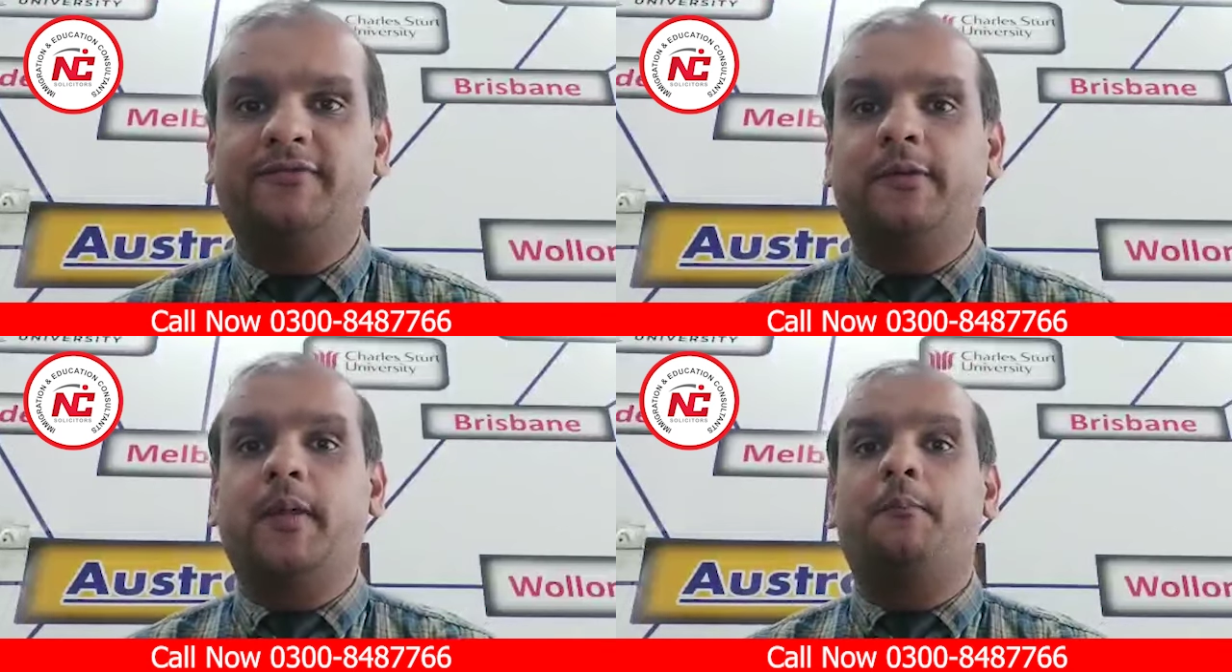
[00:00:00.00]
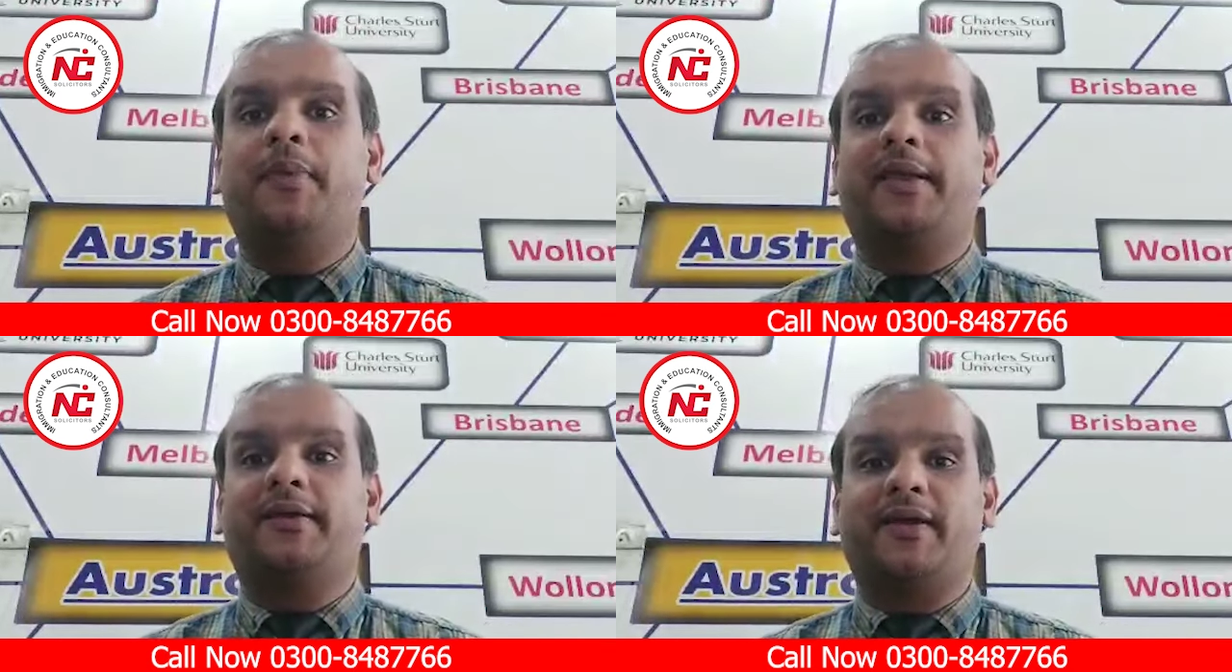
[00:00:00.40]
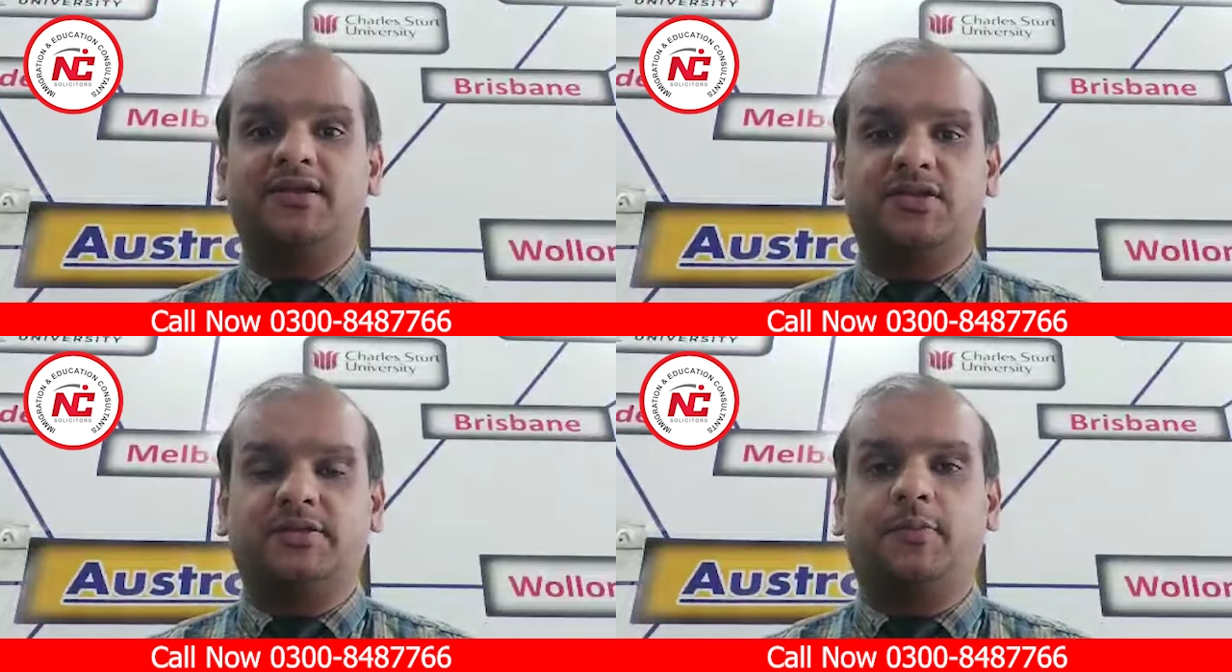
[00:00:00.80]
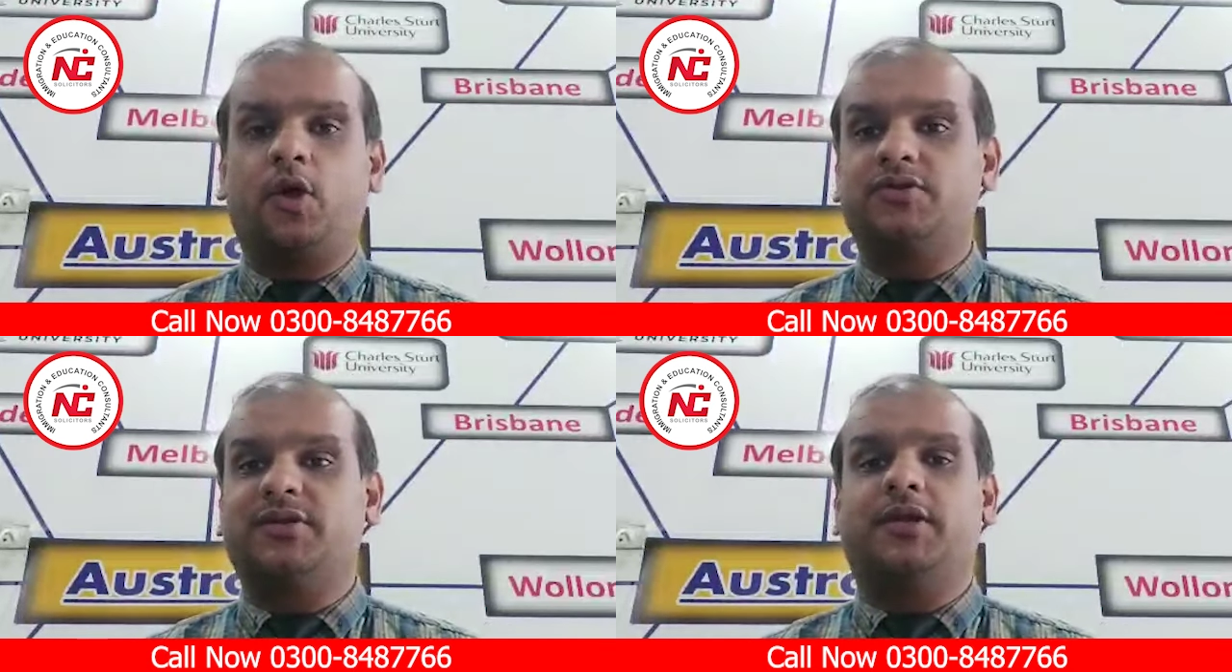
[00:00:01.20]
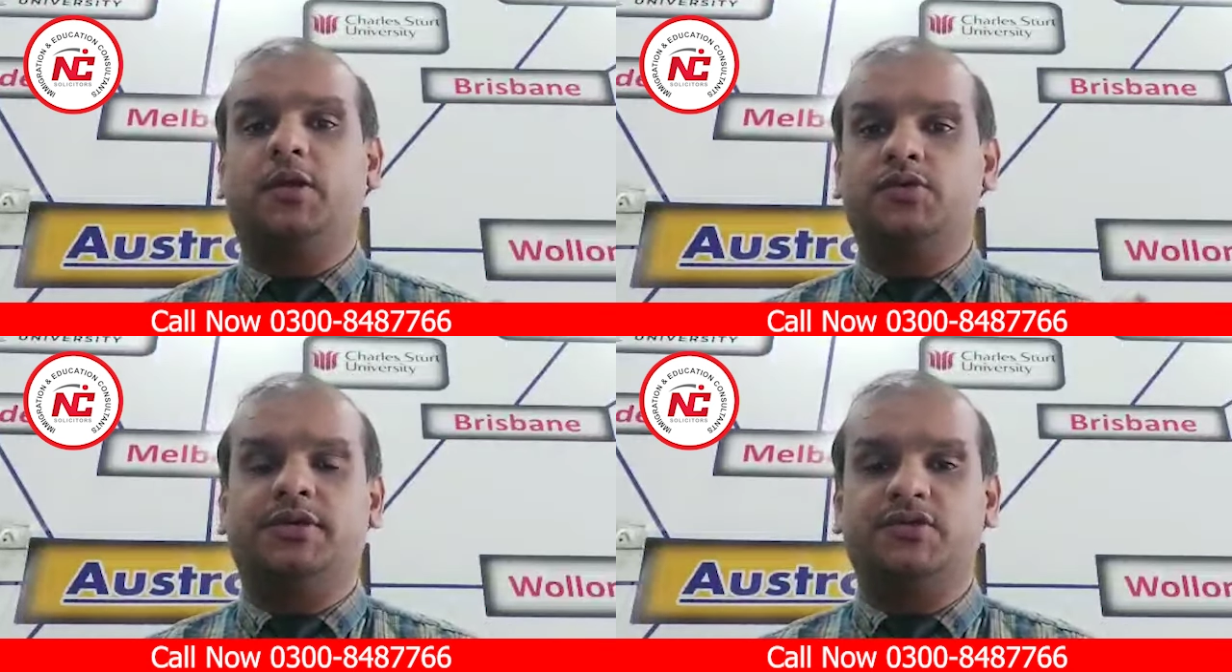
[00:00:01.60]
it will be a big crisis, because it's a
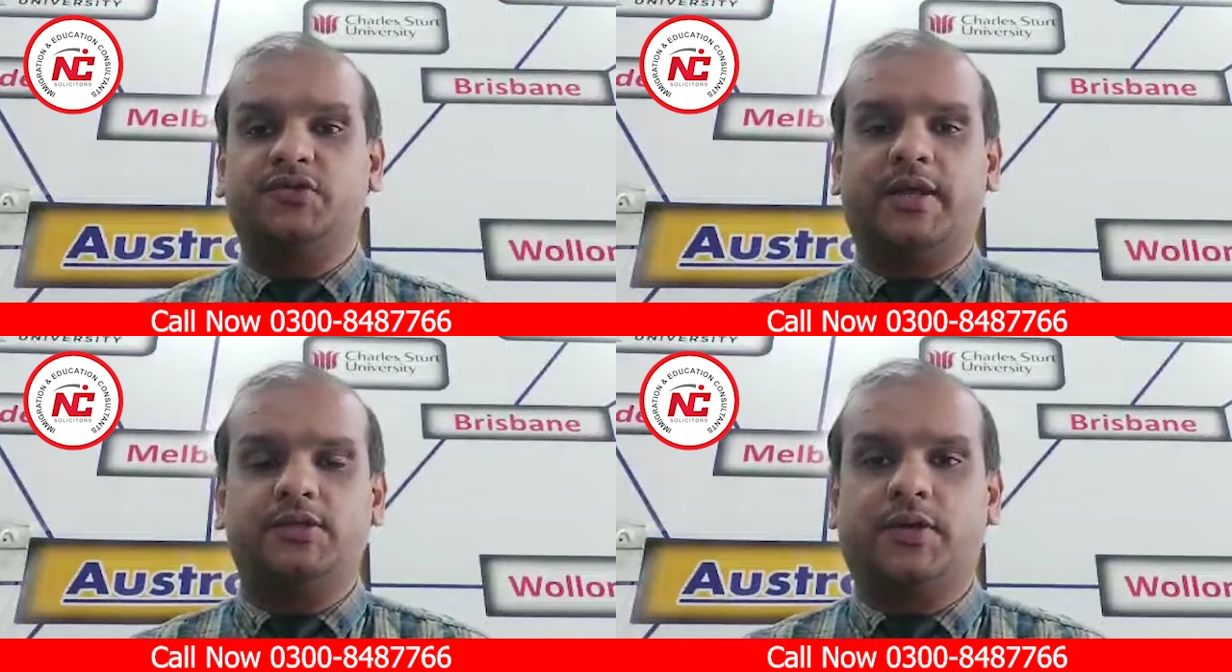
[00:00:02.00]
huge industry.